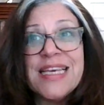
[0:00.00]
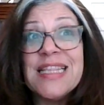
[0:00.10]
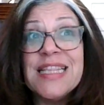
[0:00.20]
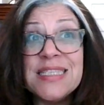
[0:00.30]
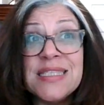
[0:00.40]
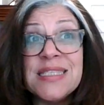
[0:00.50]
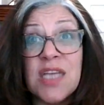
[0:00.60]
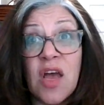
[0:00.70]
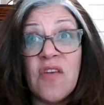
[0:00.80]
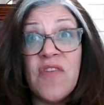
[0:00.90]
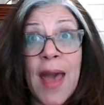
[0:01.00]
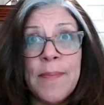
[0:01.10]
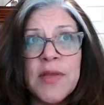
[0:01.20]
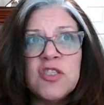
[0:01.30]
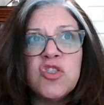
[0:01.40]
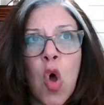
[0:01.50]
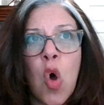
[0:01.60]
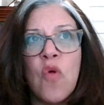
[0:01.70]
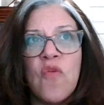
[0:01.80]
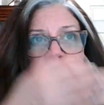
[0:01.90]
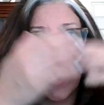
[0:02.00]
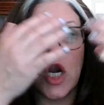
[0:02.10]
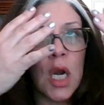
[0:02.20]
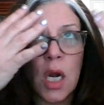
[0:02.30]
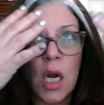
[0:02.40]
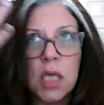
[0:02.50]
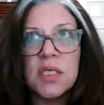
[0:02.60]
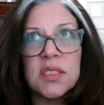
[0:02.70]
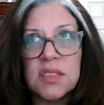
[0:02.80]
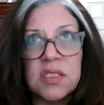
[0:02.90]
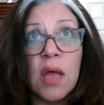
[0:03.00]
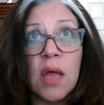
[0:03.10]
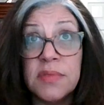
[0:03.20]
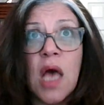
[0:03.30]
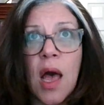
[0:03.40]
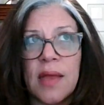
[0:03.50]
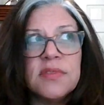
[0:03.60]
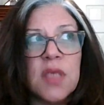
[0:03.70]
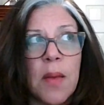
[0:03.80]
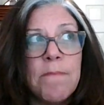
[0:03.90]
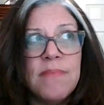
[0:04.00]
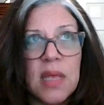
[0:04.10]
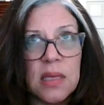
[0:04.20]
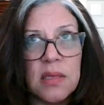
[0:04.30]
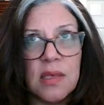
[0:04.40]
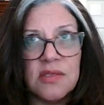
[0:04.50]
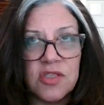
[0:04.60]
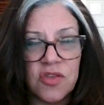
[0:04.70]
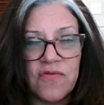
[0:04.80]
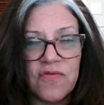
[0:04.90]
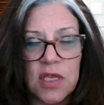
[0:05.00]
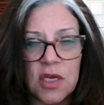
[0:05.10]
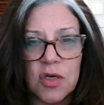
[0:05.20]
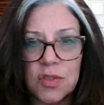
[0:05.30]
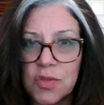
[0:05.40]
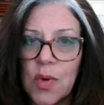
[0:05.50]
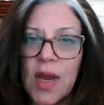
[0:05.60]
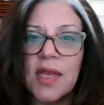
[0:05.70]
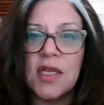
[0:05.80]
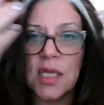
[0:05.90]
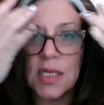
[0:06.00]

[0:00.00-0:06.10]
This stuff happens over sometimes millions of years, right?